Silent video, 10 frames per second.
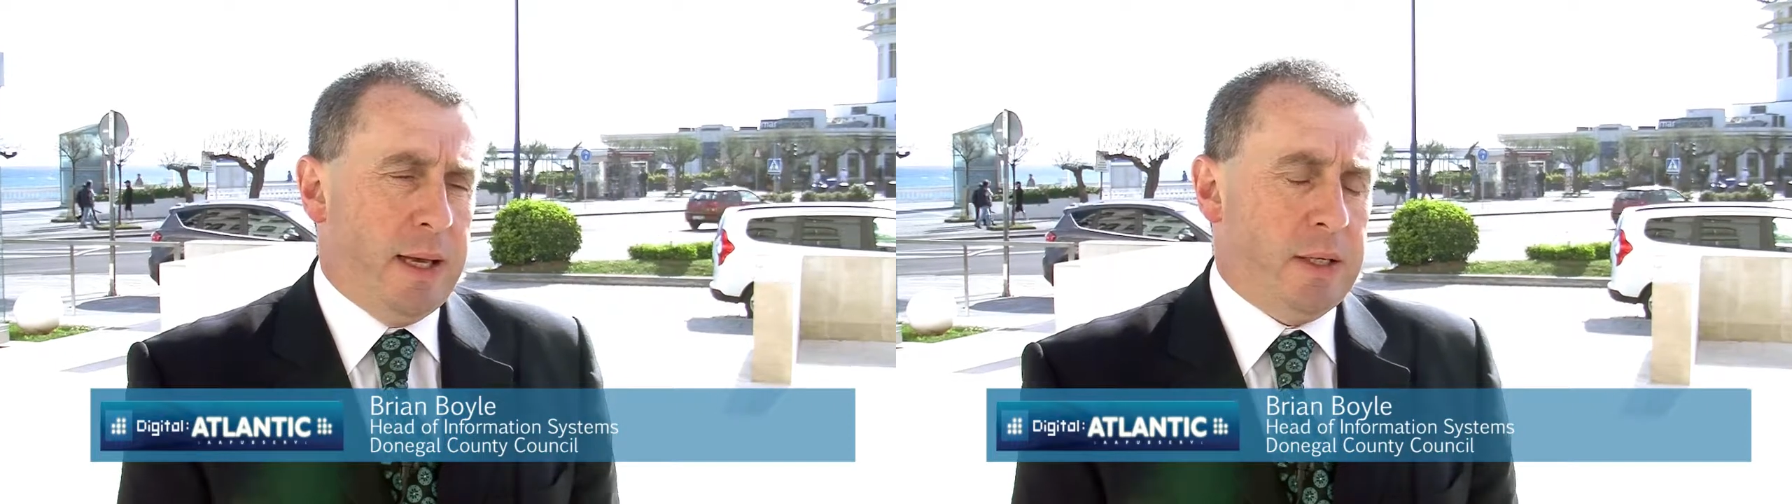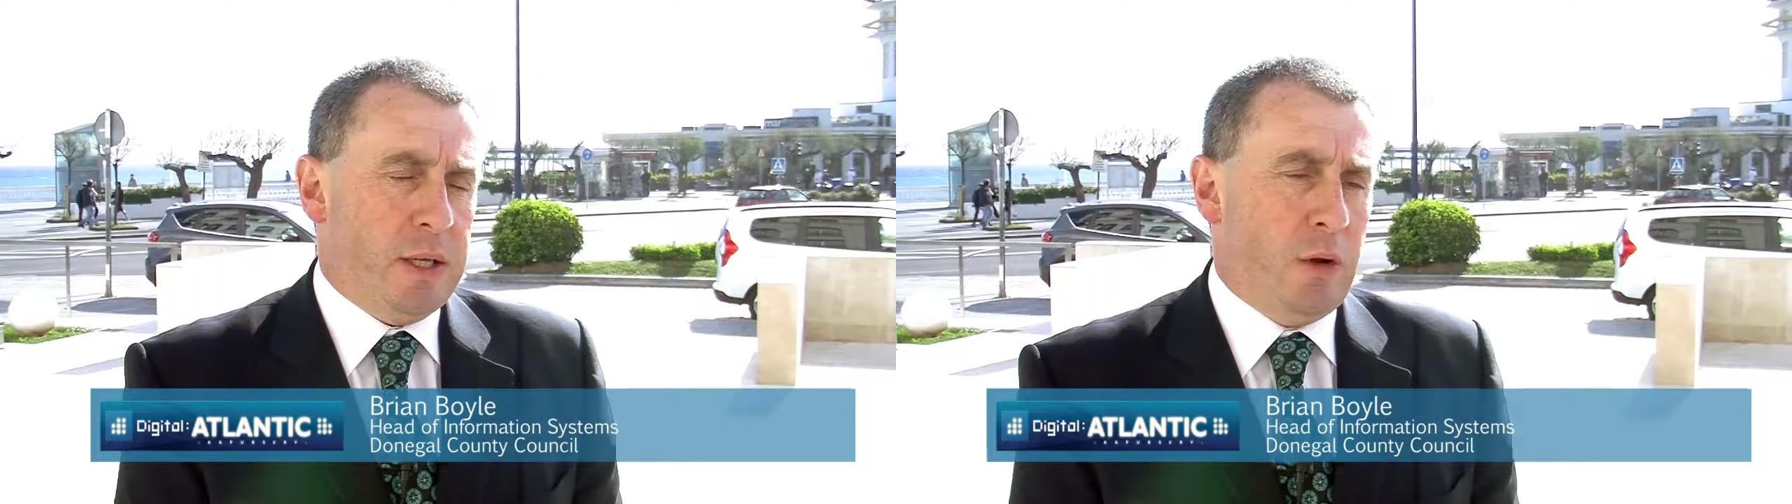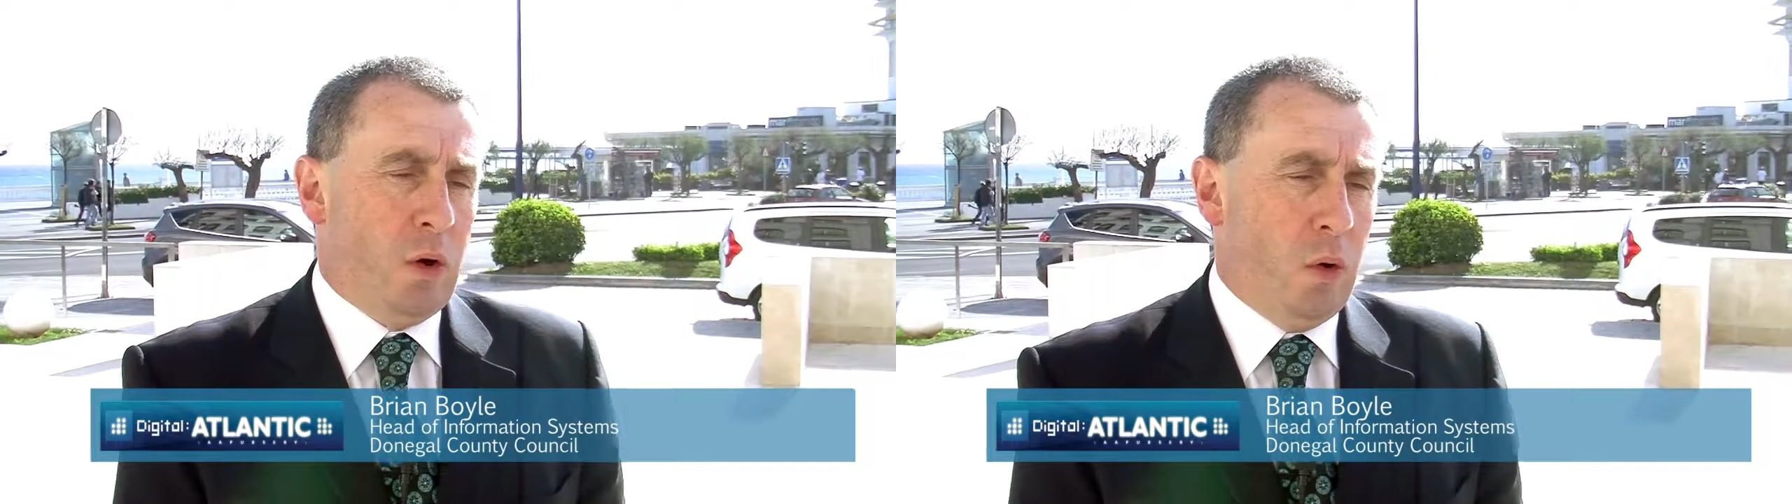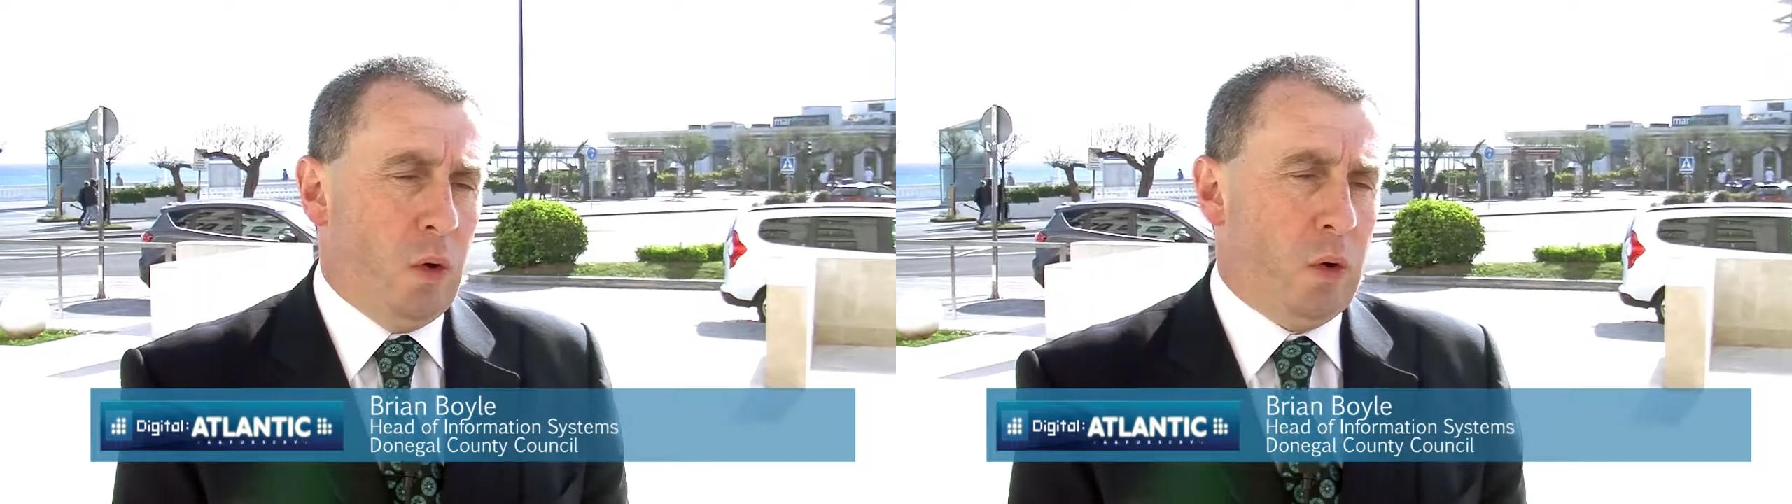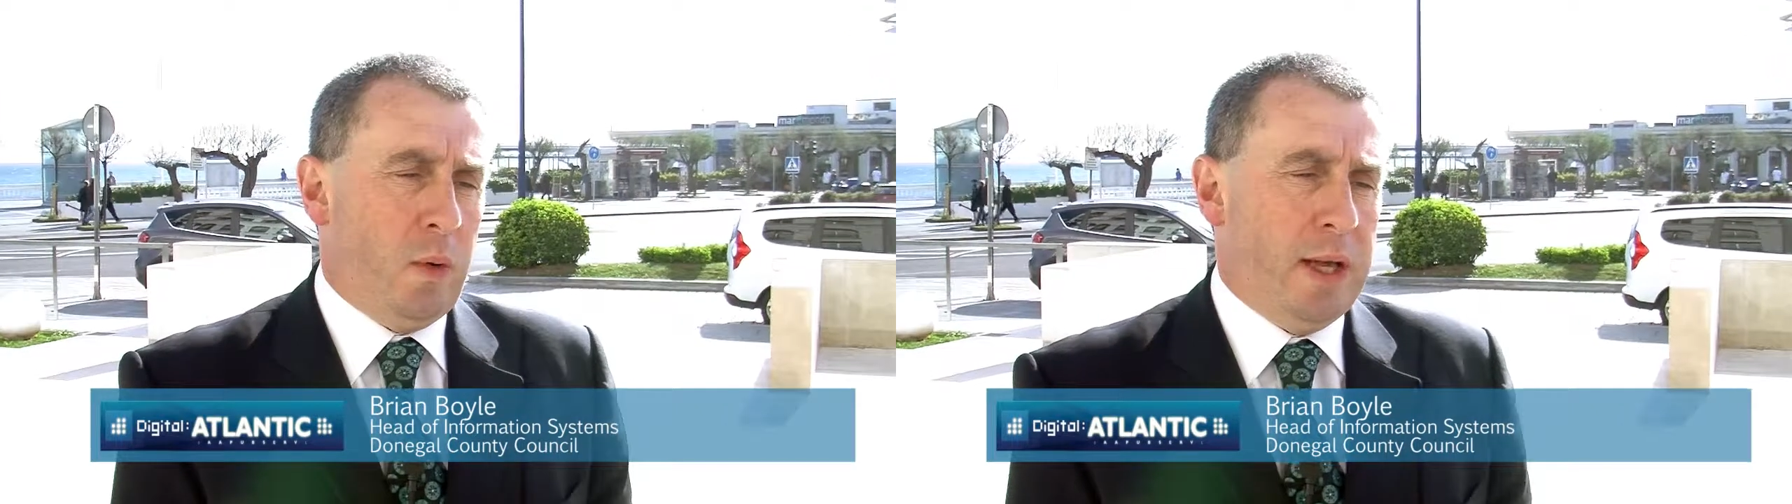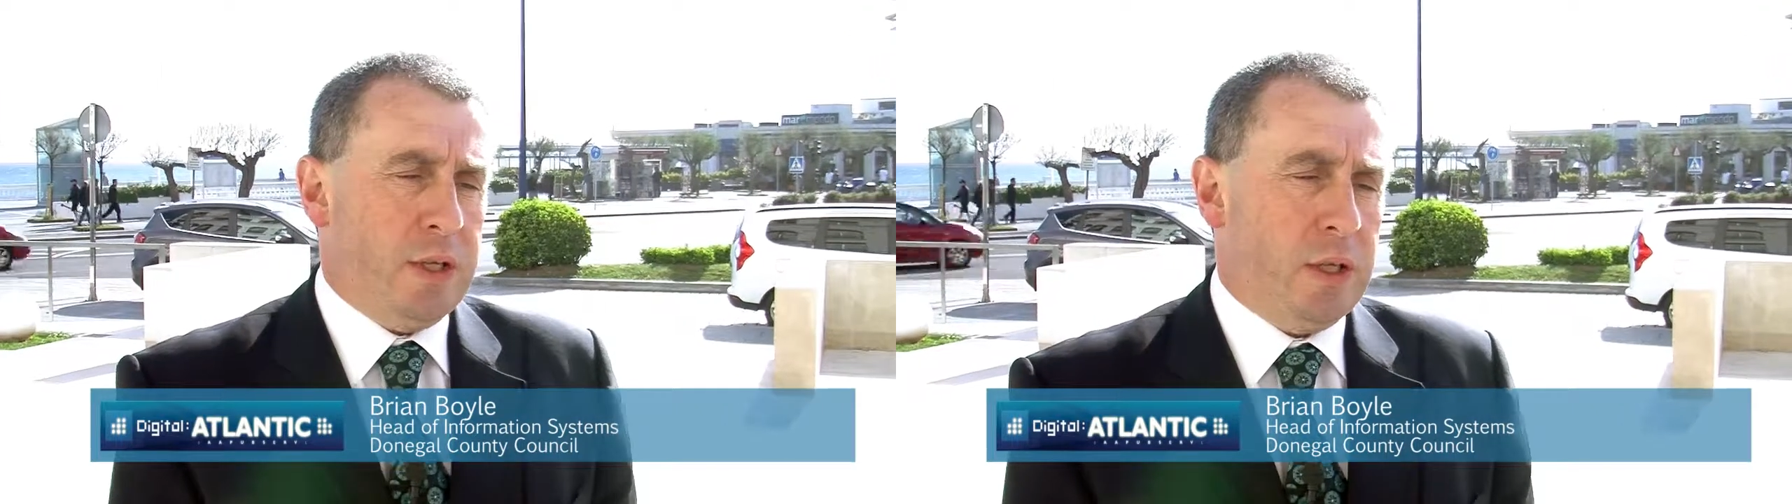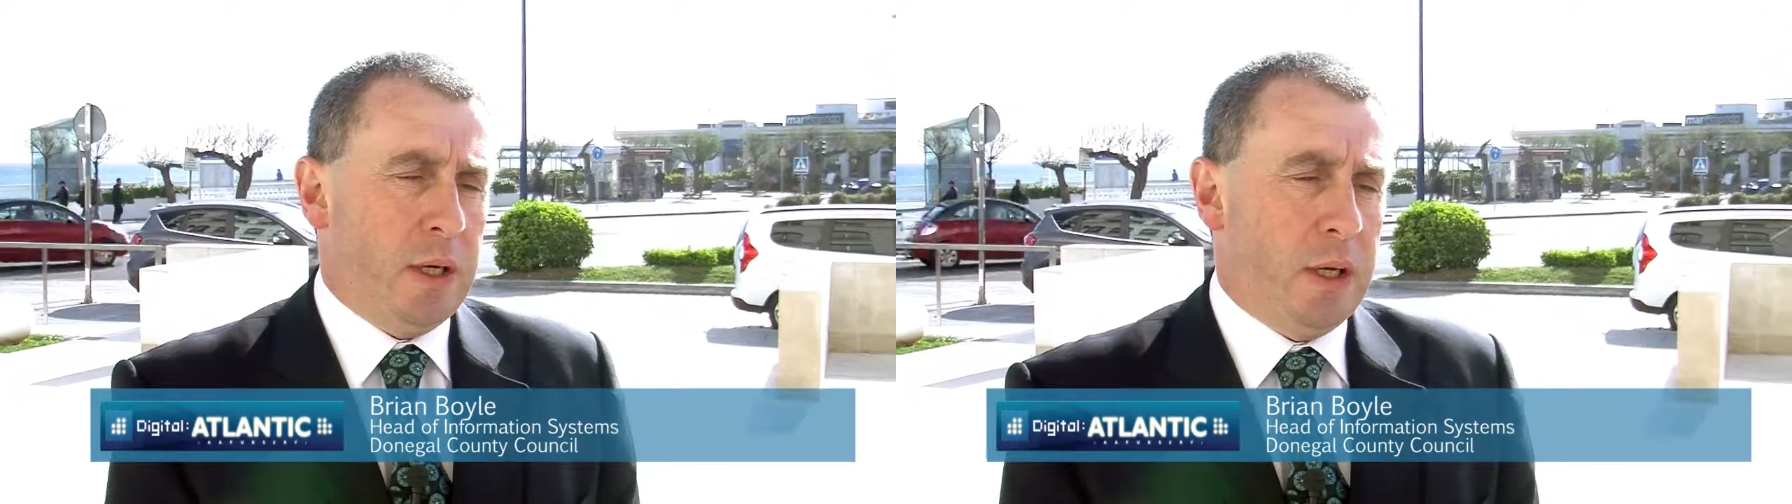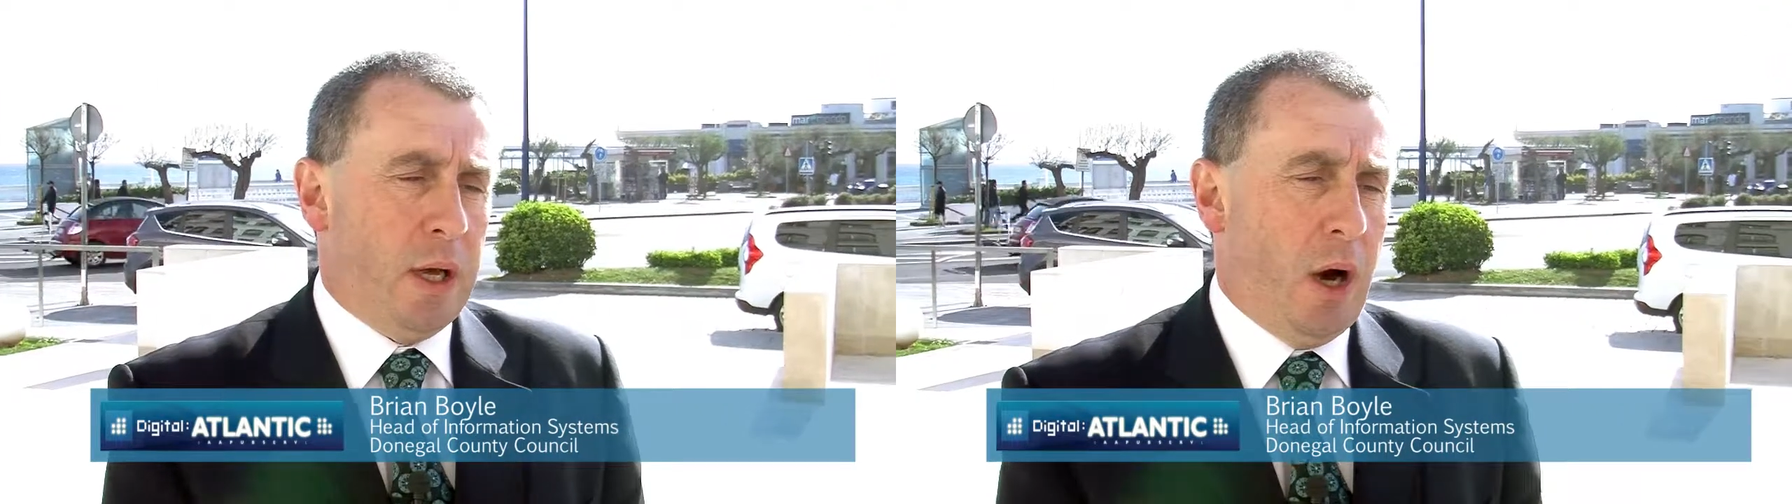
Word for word: is in the whole question